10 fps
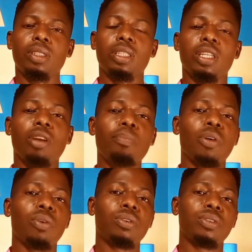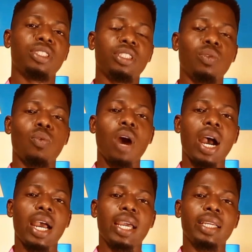The number one reason
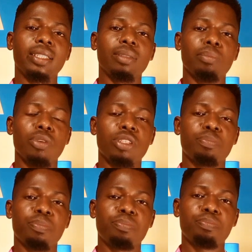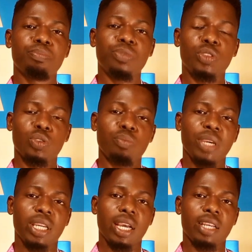why most
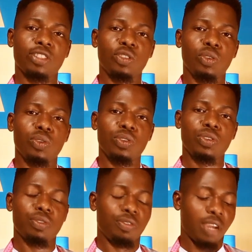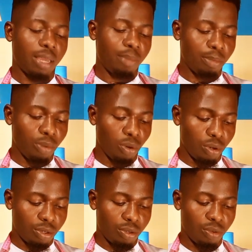shoemakers use
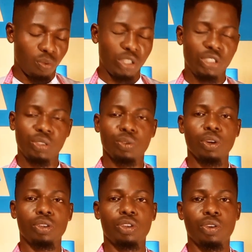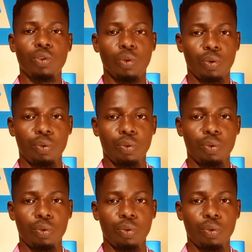fiberboard, which you don't know,